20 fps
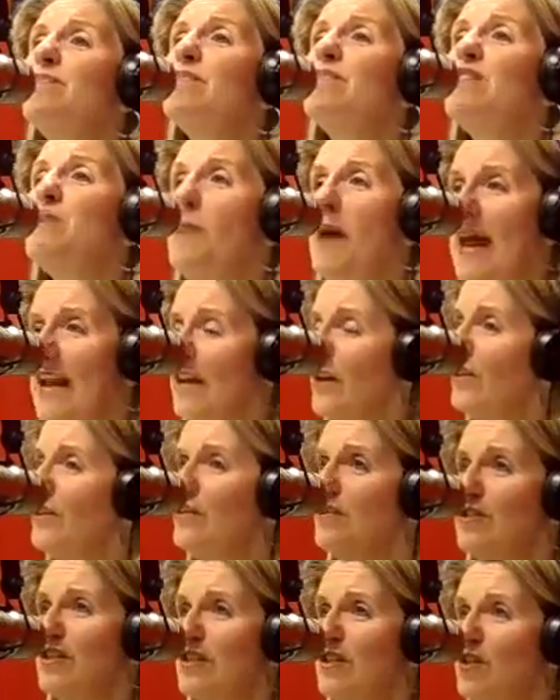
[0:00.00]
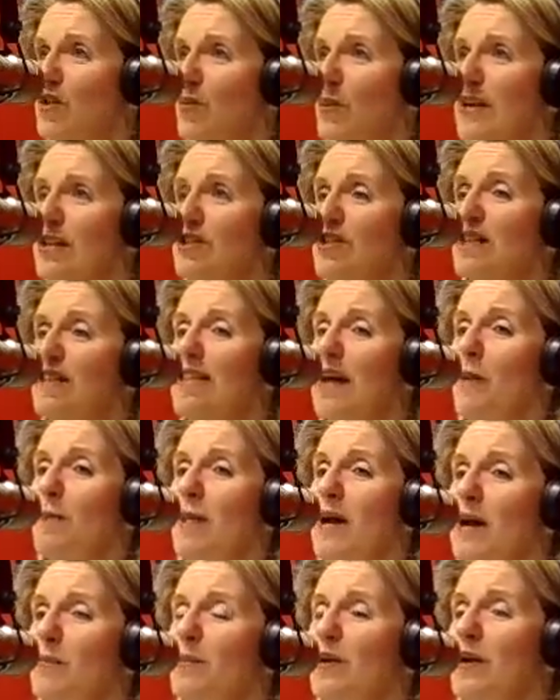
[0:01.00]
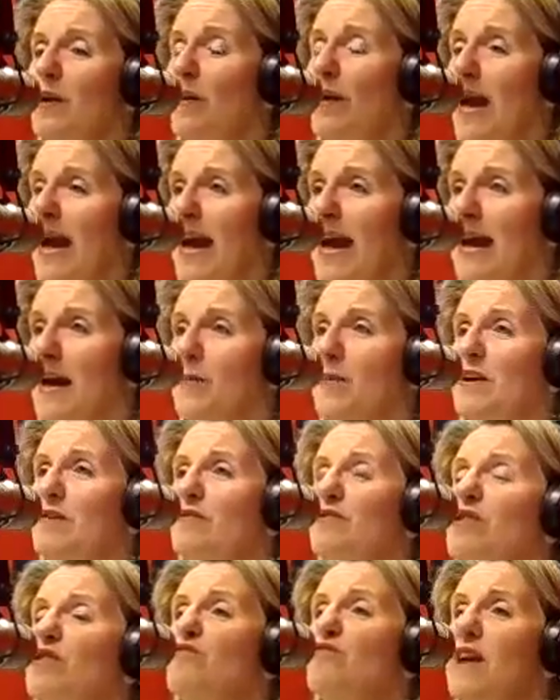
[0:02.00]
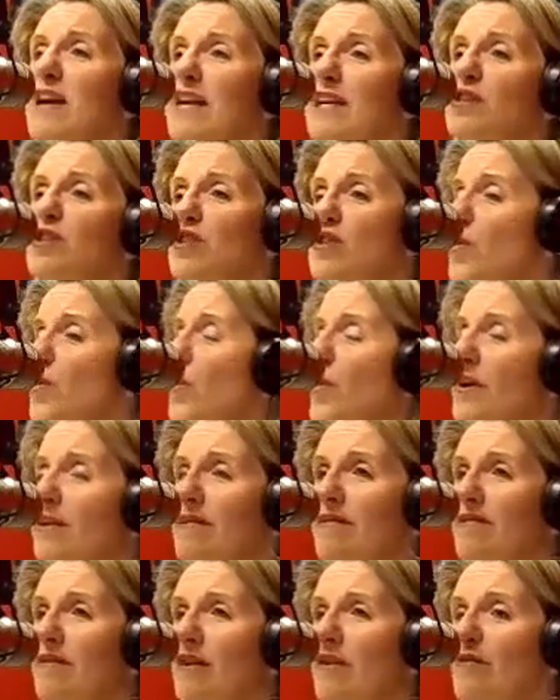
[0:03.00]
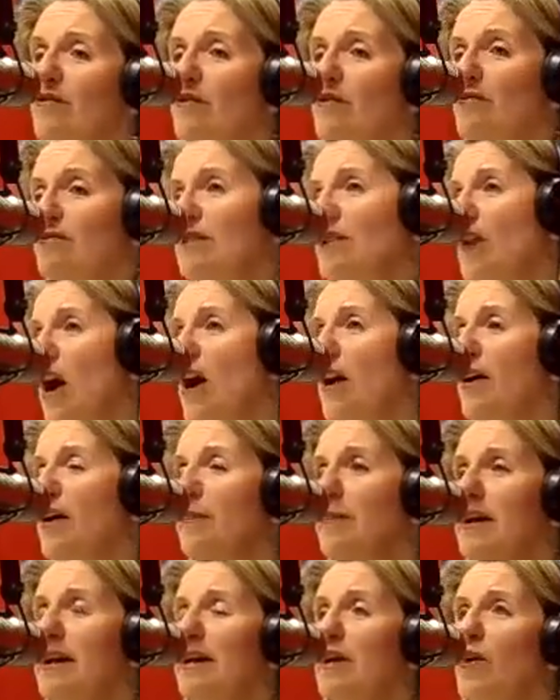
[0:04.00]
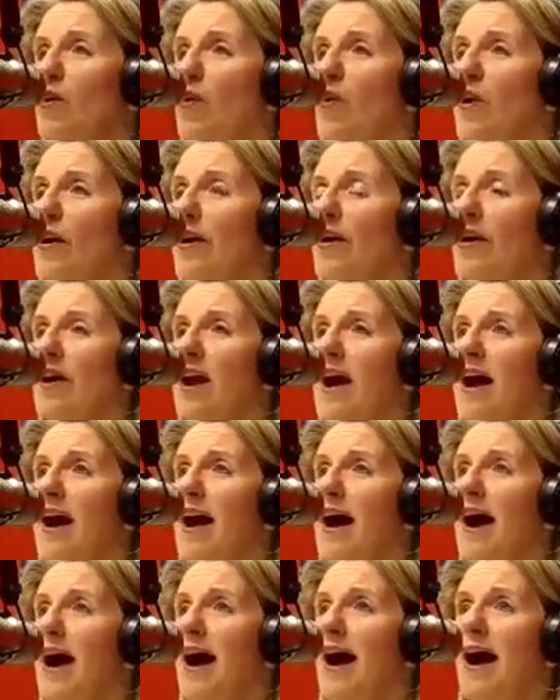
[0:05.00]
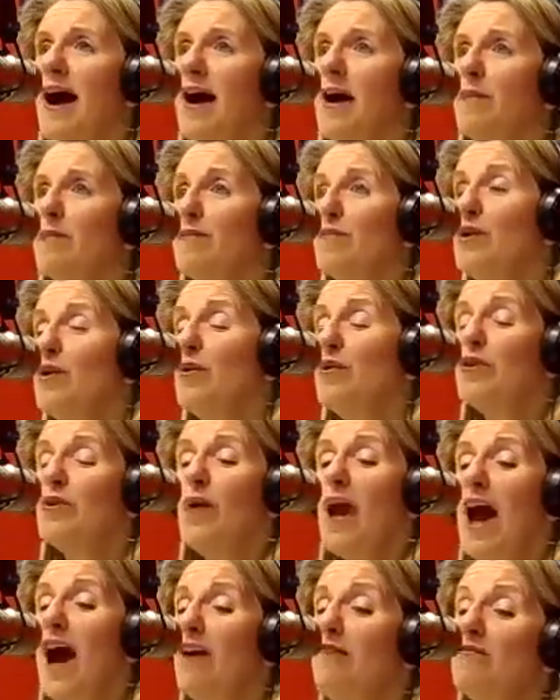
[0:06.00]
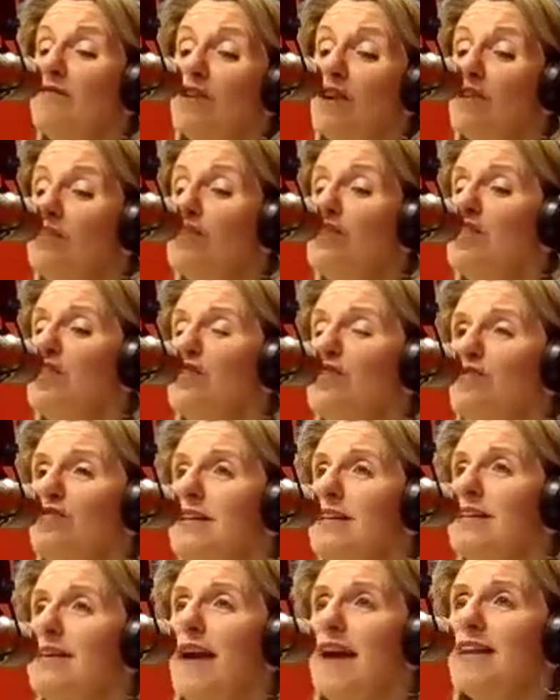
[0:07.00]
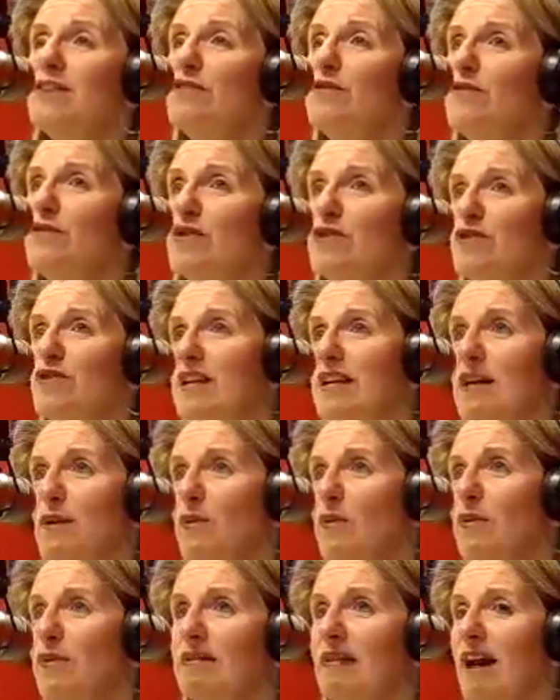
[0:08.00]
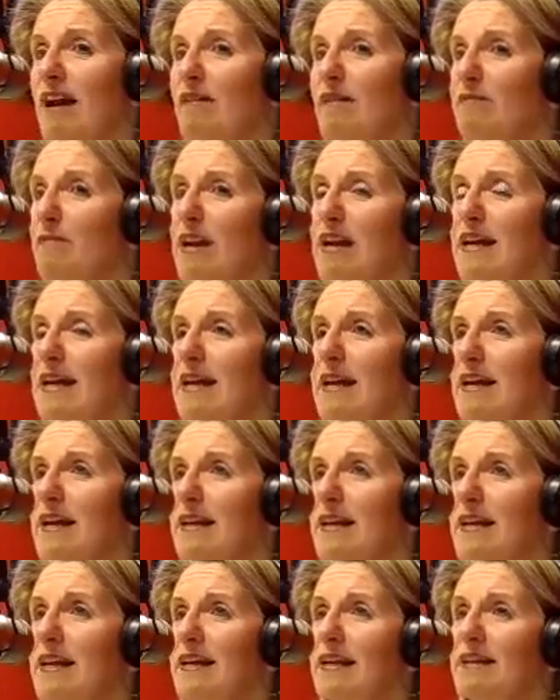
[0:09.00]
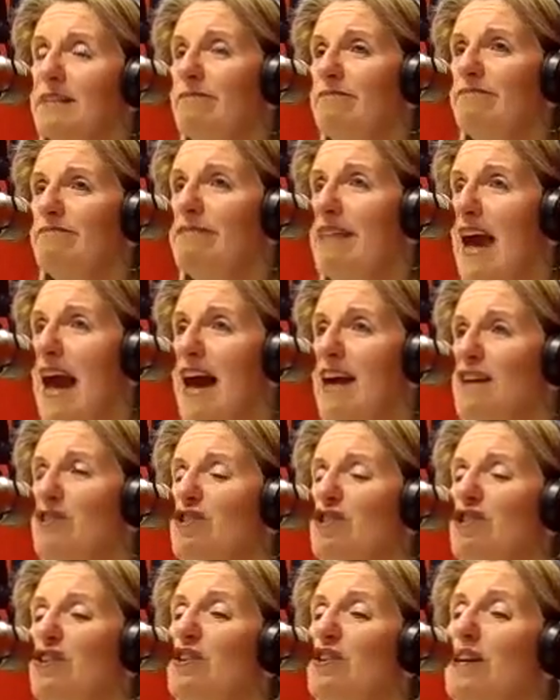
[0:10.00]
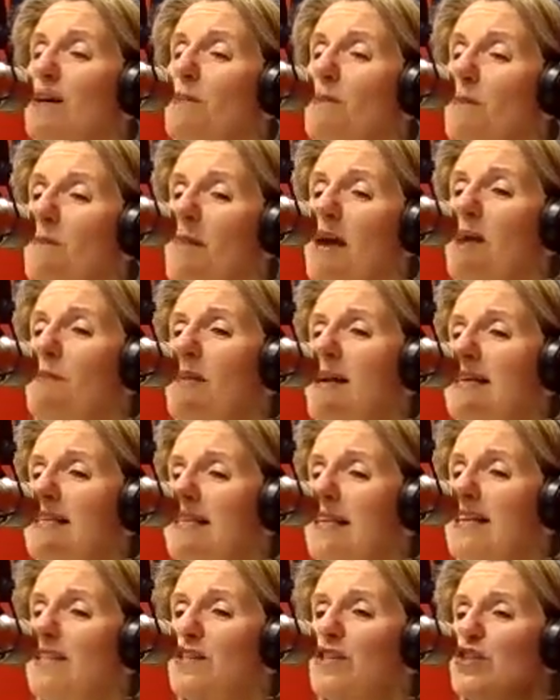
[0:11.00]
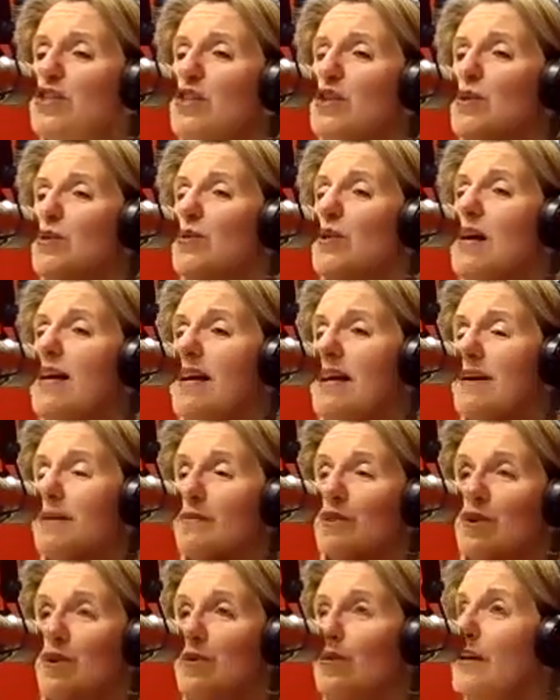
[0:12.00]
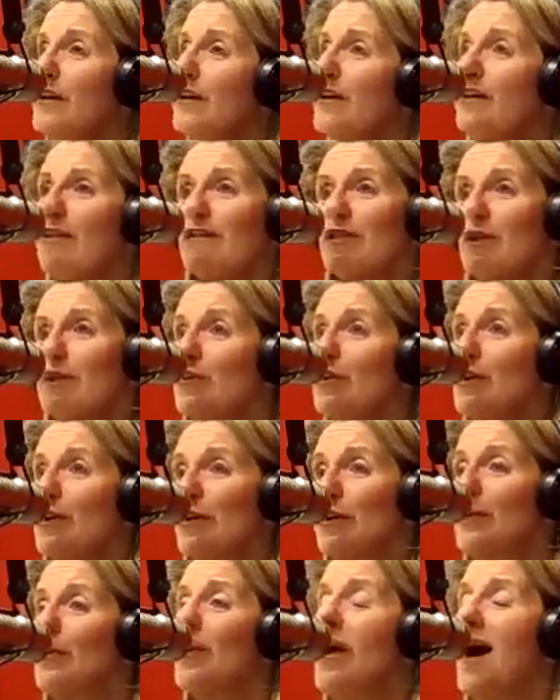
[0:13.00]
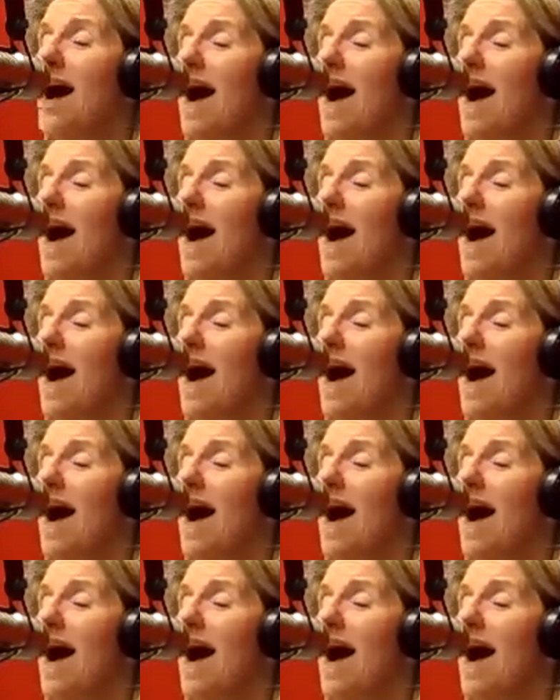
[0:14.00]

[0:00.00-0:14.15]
depending on your situation, that may be okay. But if you're running short for retirement, or you have young children and you're sitting with a lot of money in cash, it may make sense too. New year, new you.